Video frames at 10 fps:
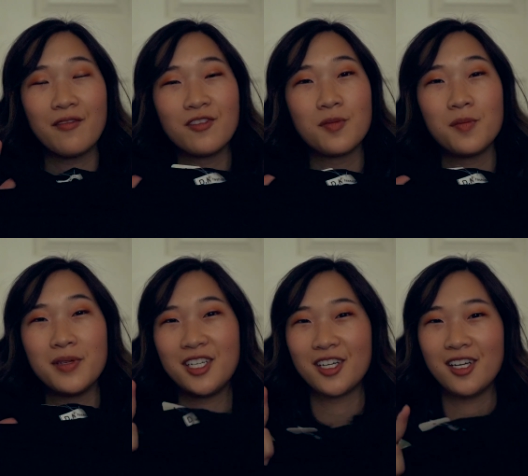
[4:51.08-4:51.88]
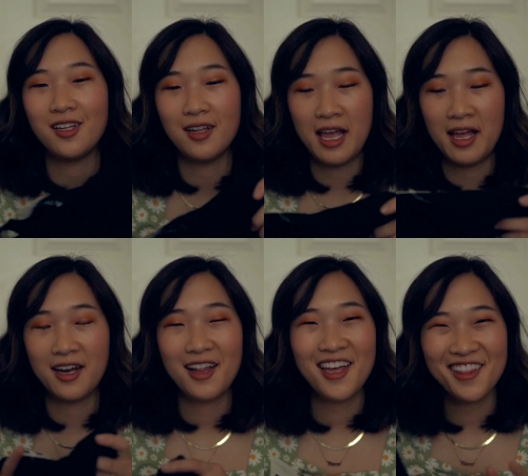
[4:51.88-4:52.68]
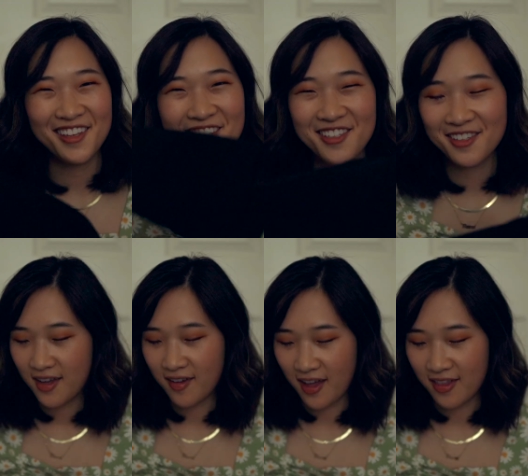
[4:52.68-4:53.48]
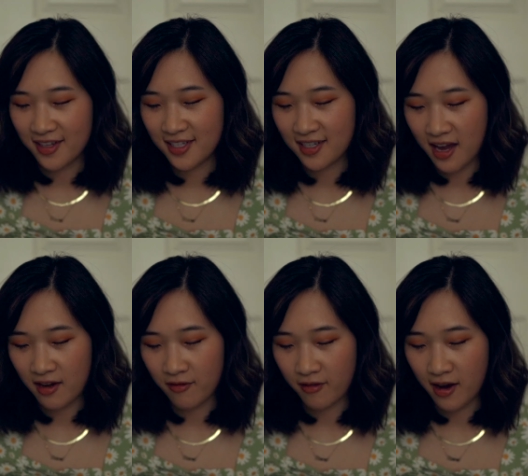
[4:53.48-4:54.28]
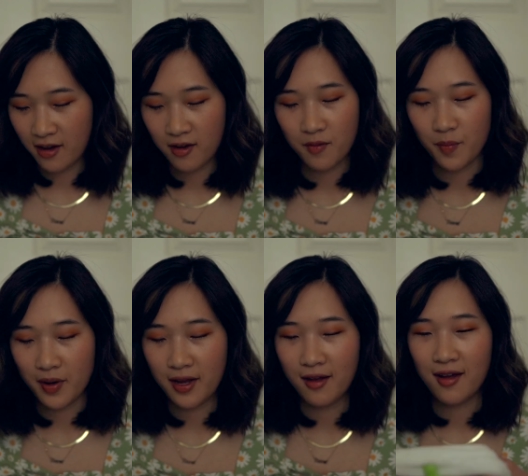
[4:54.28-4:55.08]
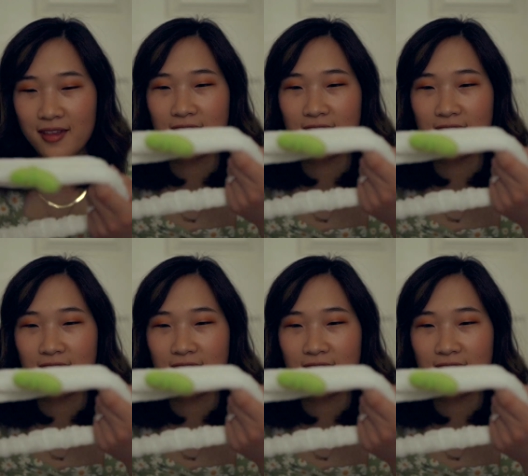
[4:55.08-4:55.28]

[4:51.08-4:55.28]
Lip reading: comfortable material and I like this. Okay, this is kind of random, but I got